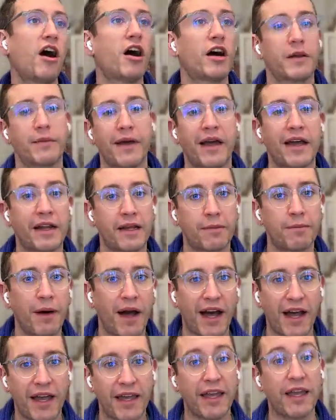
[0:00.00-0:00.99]
automatic
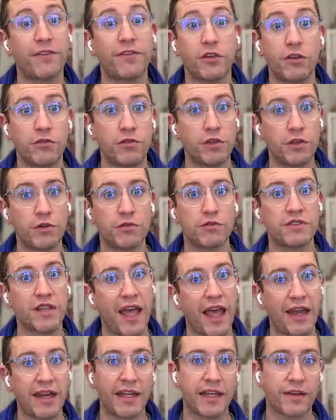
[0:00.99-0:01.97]
buy if you use
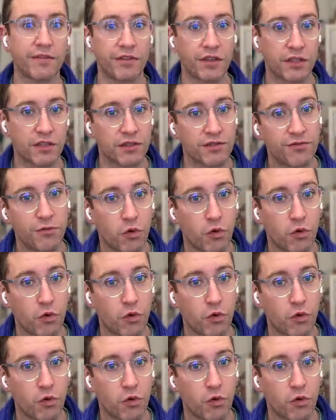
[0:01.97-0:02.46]
any of the